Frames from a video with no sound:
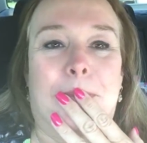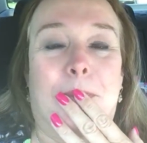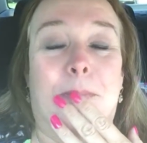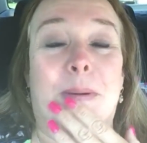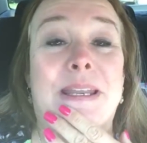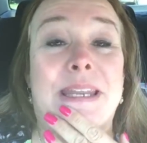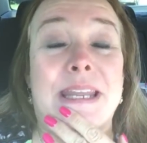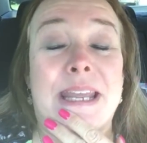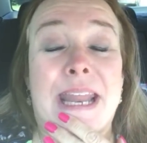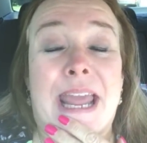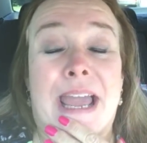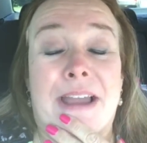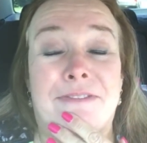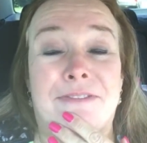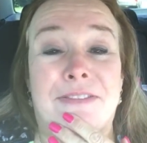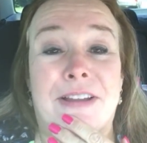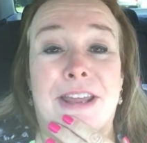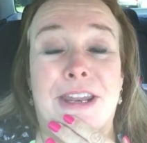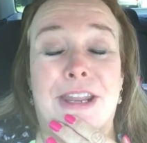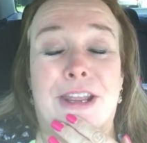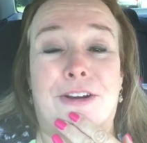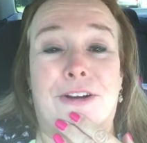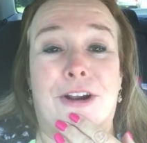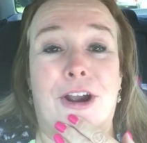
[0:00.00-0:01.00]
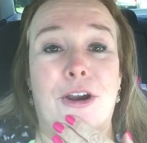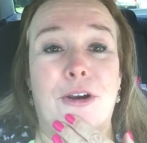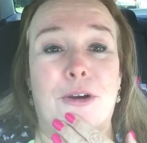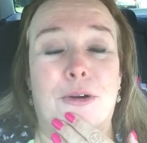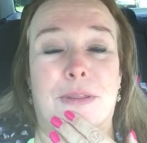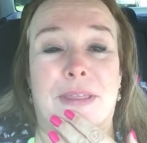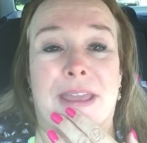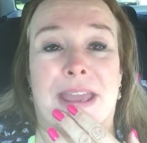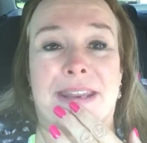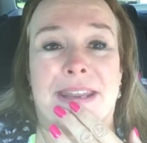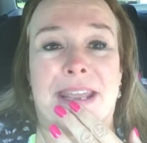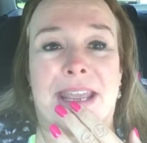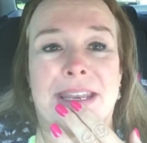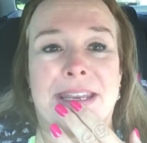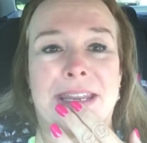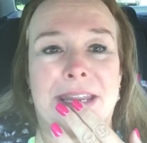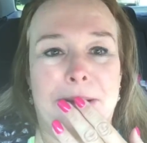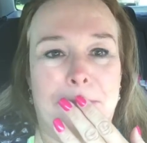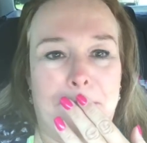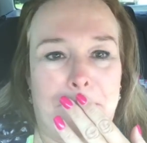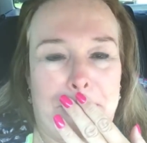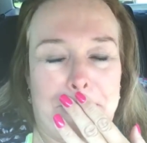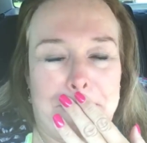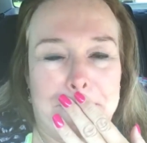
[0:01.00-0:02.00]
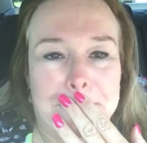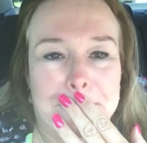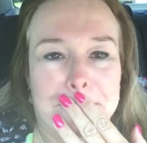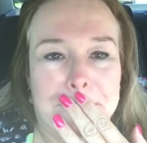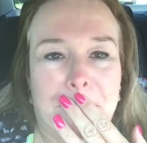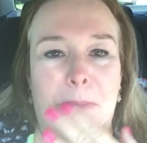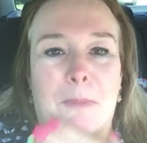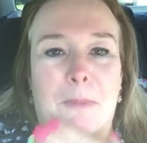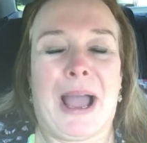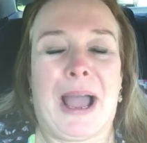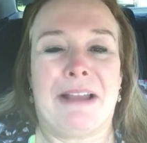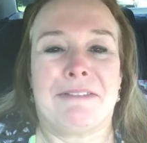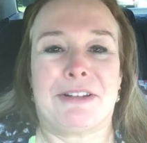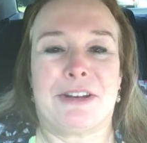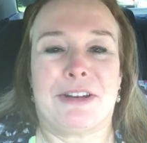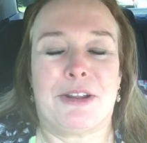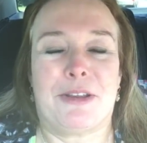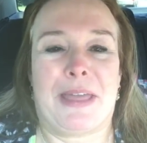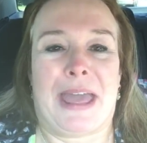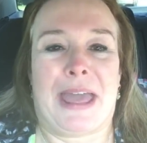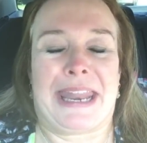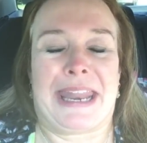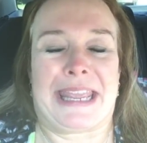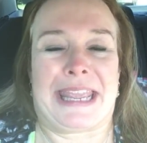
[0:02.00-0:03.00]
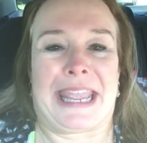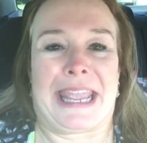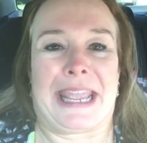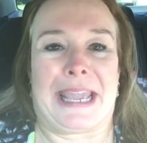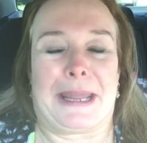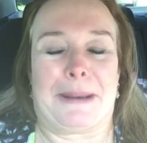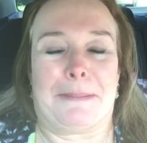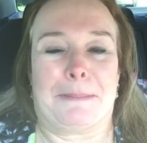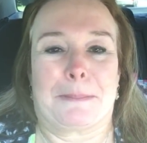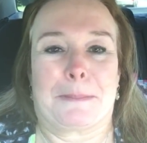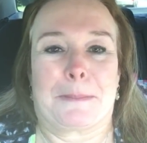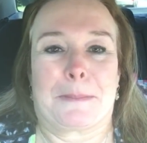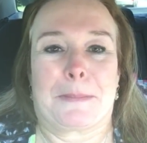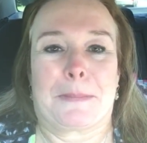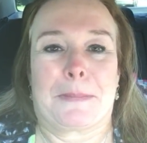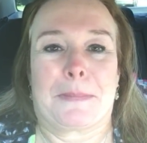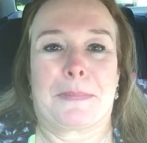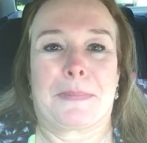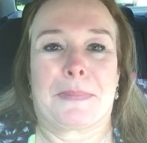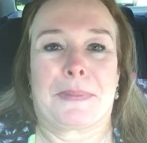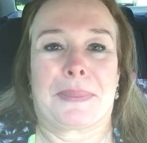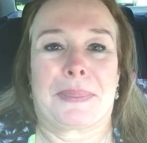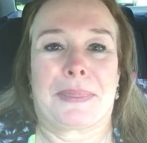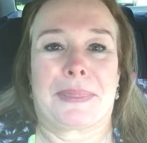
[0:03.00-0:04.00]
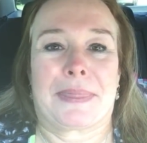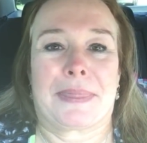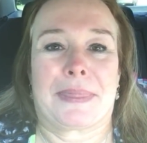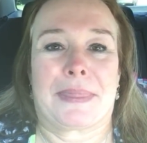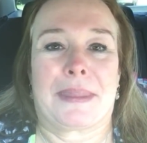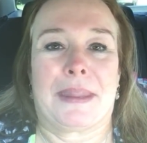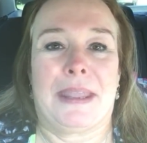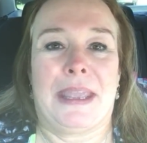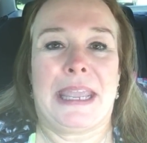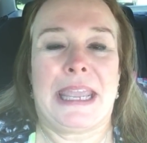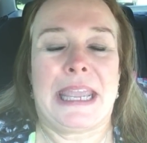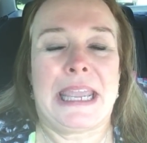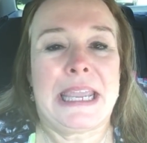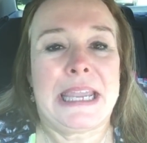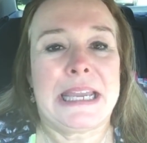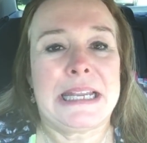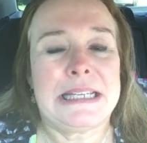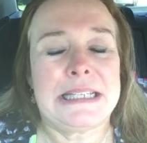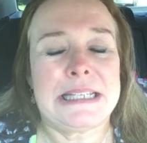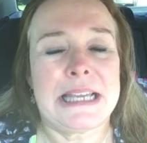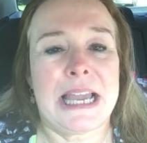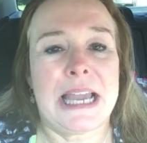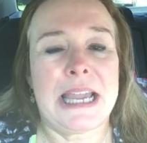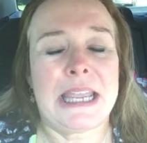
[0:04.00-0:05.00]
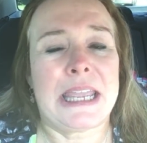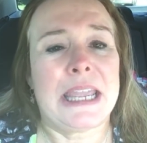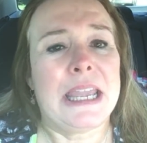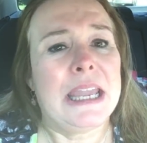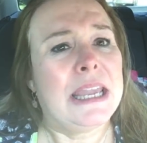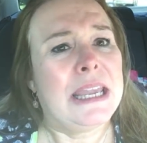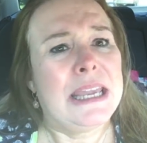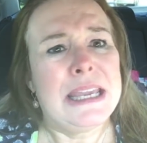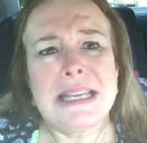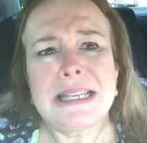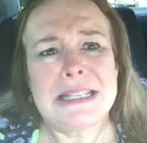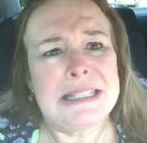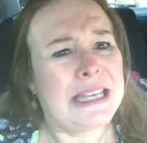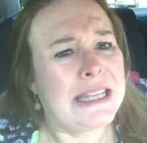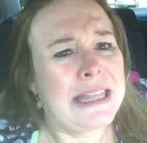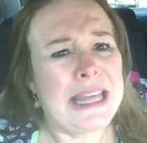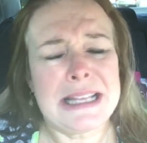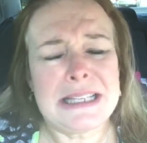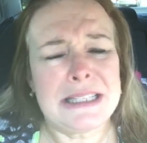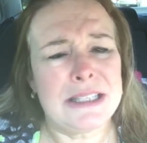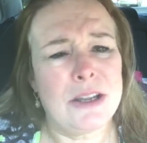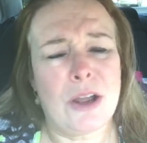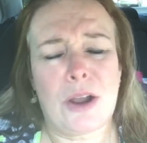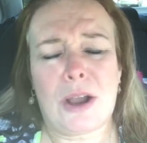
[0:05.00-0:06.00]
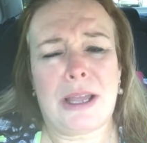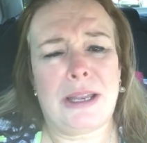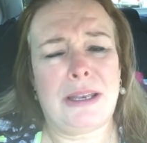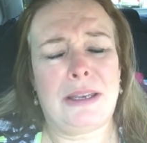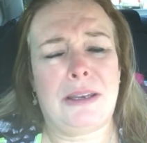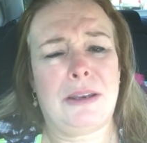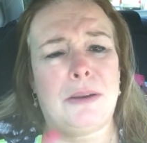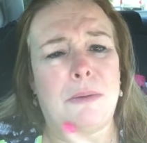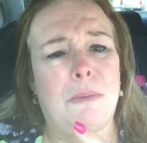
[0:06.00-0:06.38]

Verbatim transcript: We did have fun at Kroger that day, didn't we? We'll have to do that again. In Kentucky? See, that's not...